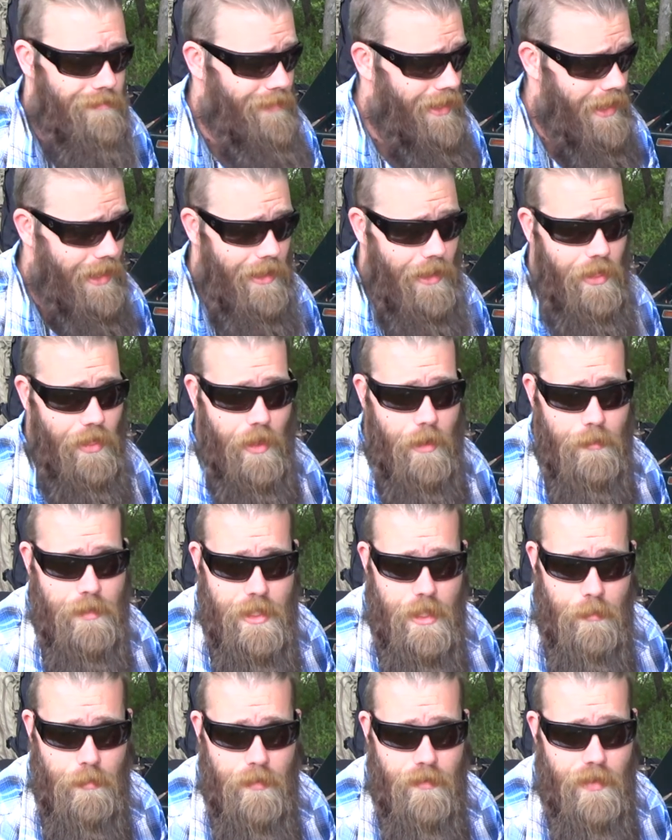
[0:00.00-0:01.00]
Hit a thumbs
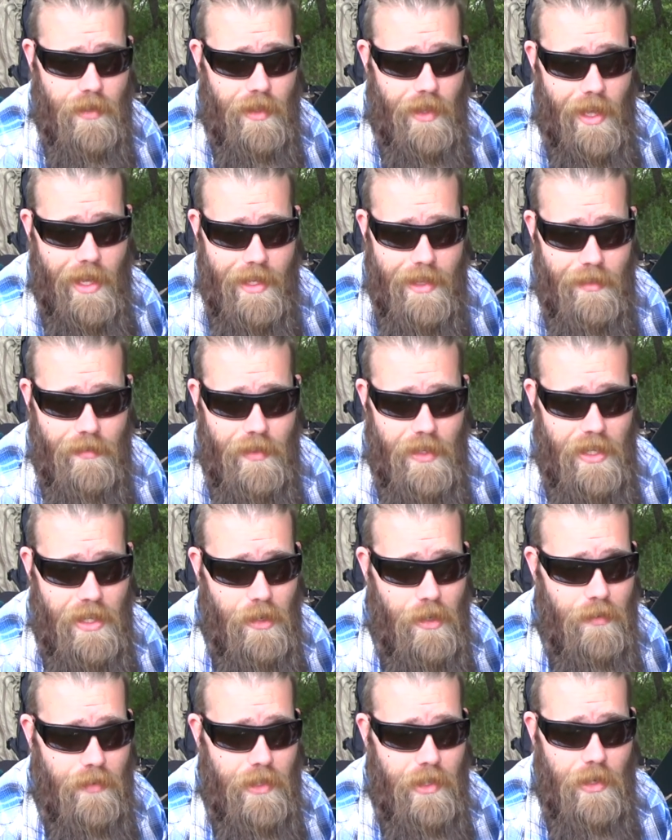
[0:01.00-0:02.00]
up if you like the
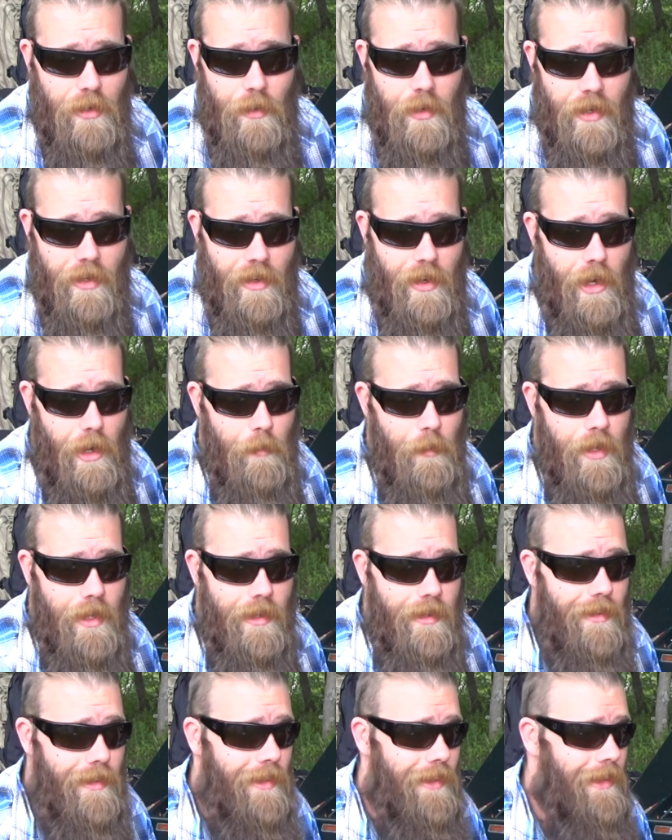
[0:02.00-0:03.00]
video, if you don't want to
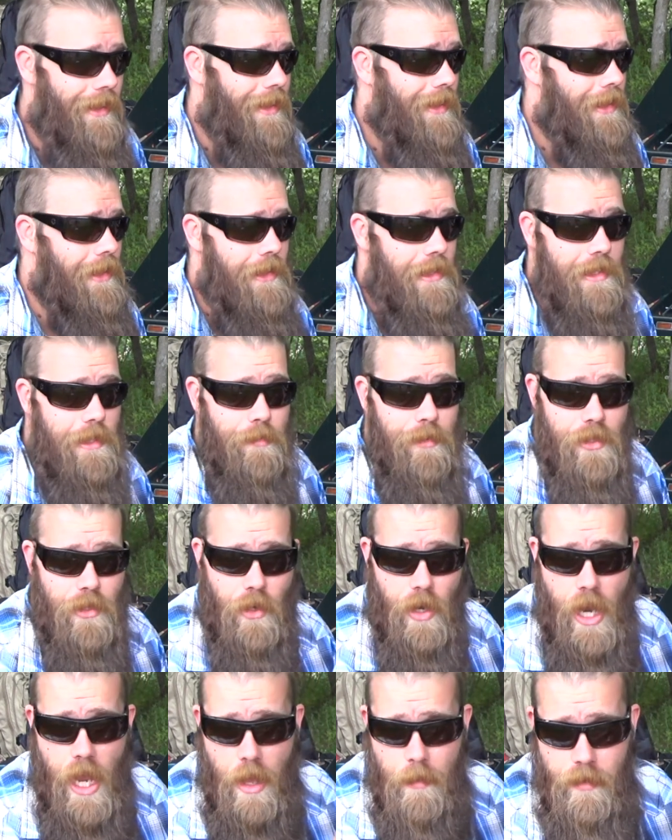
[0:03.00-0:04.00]
comment.
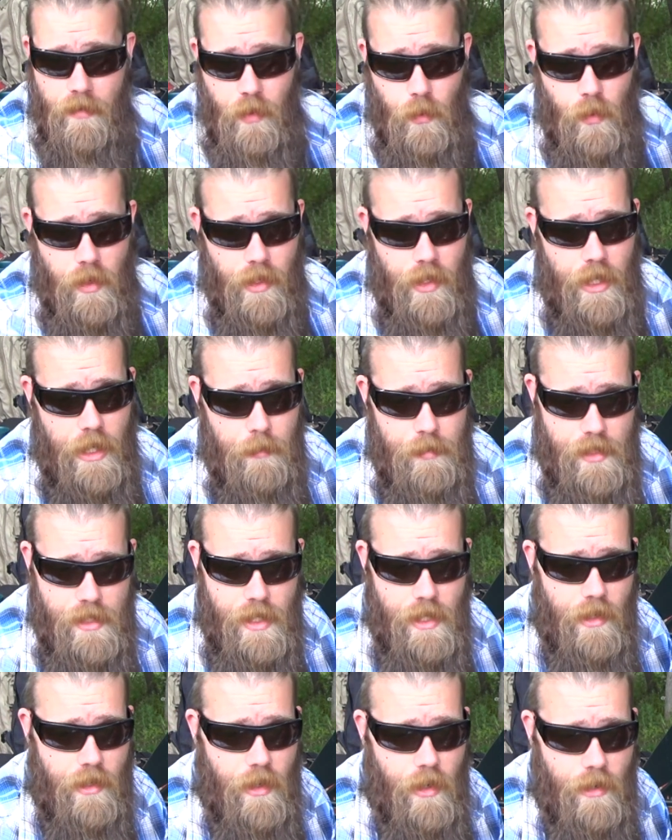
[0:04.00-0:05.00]
Subscribe if you want to keep
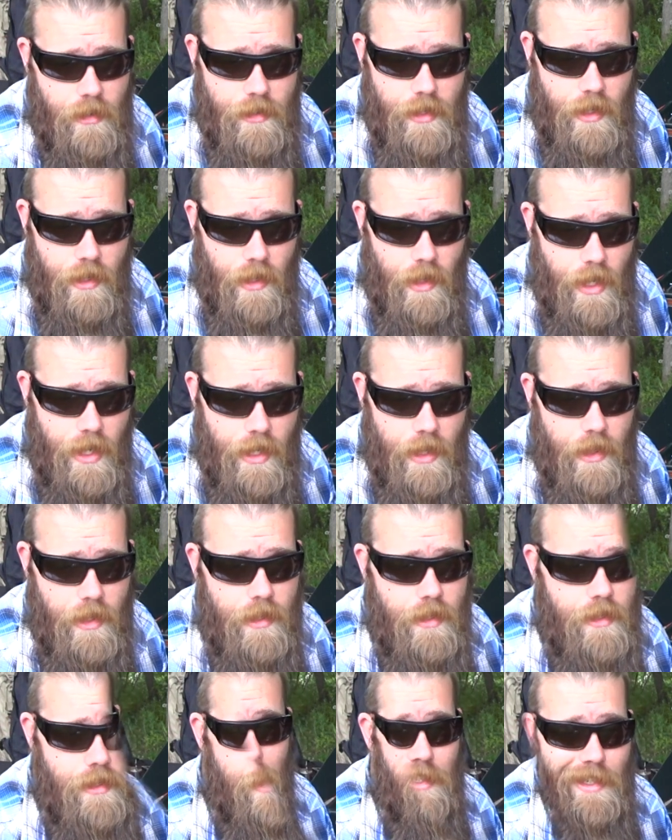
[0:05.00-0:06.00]
seeing content like
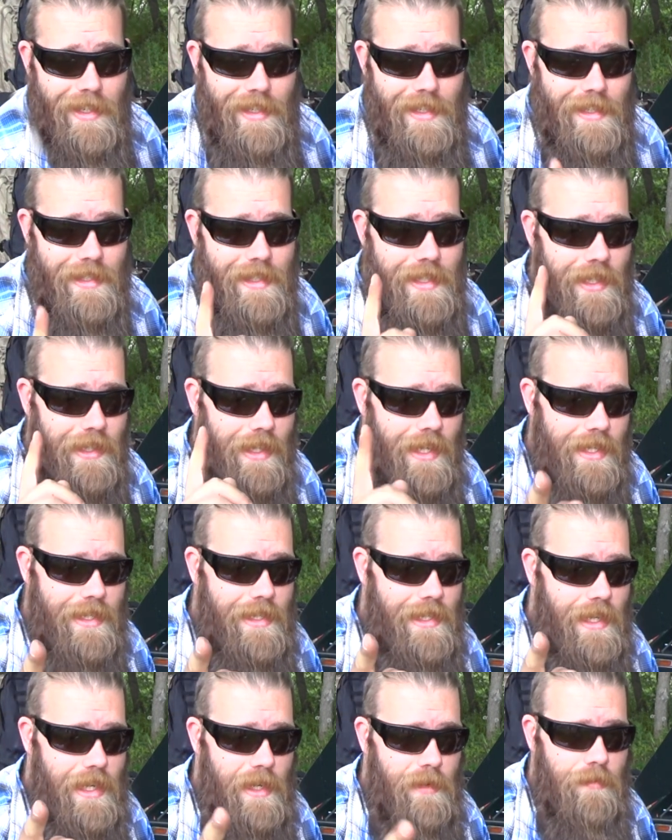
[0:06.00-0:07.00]
this. Until next
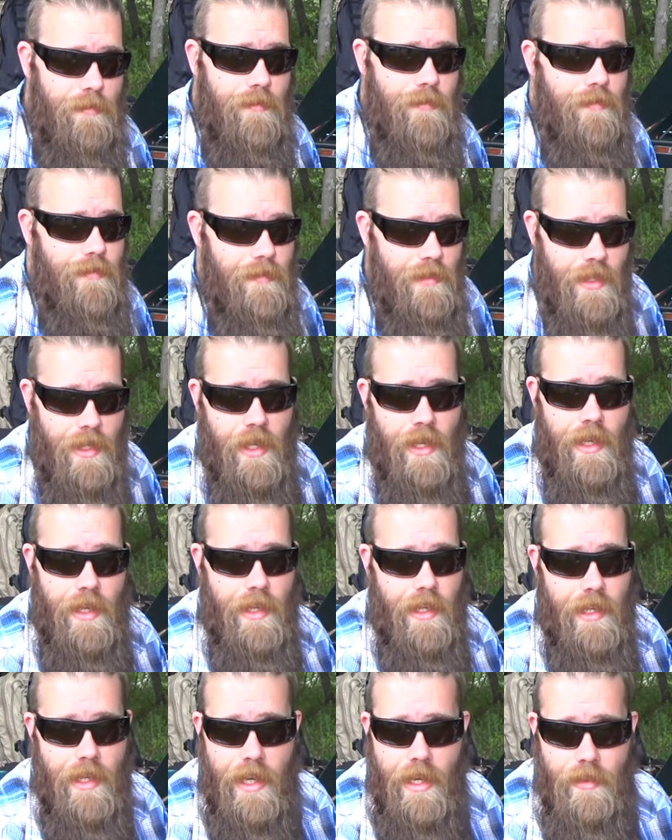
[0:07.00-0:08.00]
time,
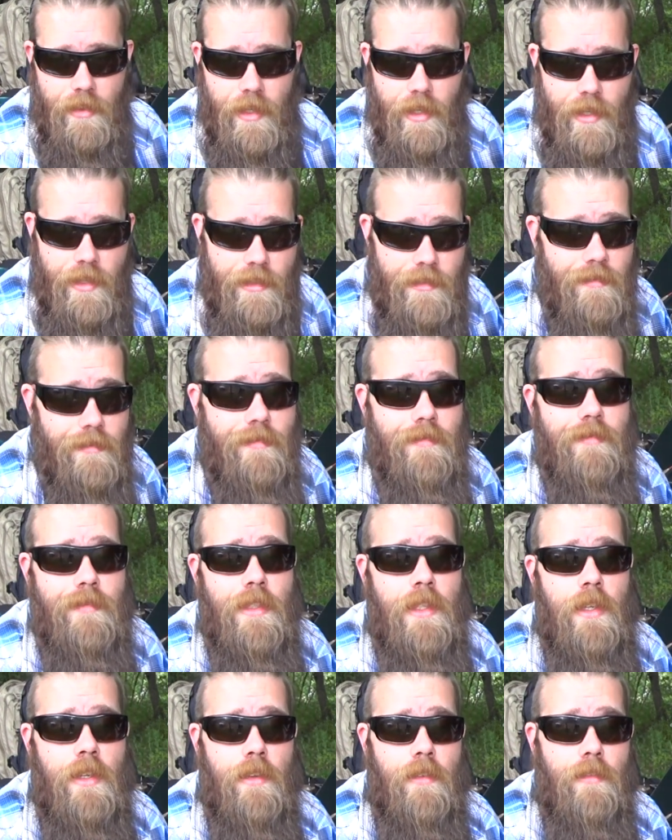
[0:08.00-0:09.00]
get out there,
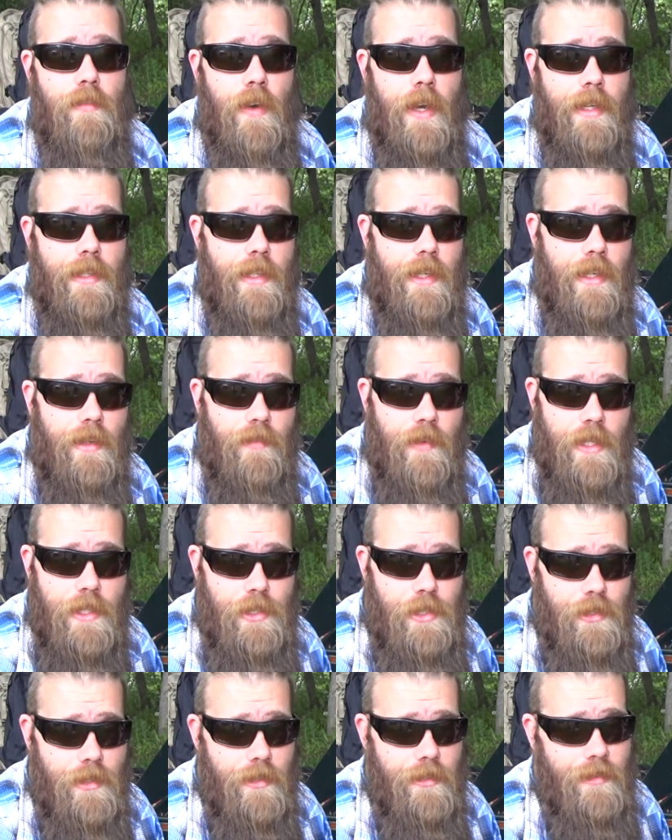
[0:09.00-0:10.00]
find an
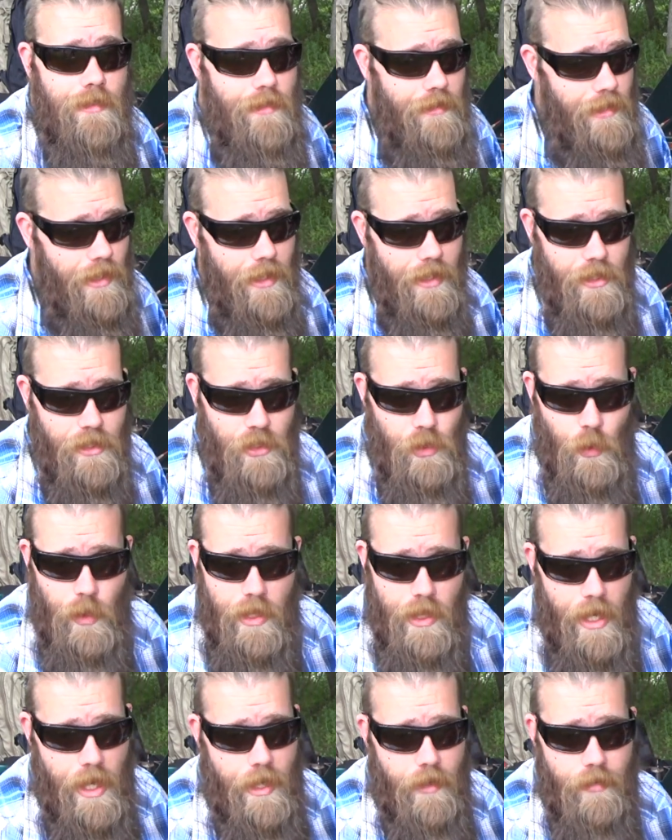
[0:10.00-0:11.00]
adventure, and enjoy
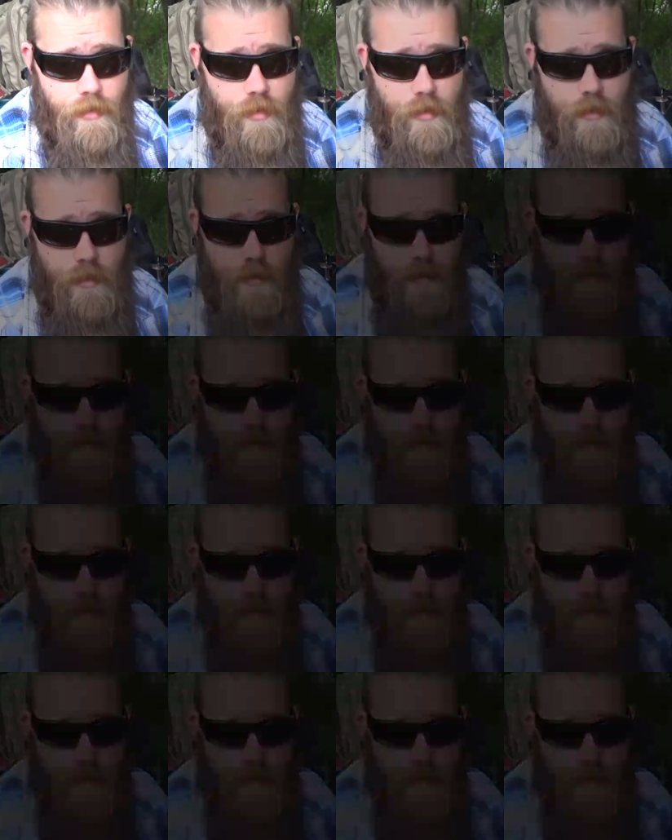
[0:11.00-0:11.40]
life.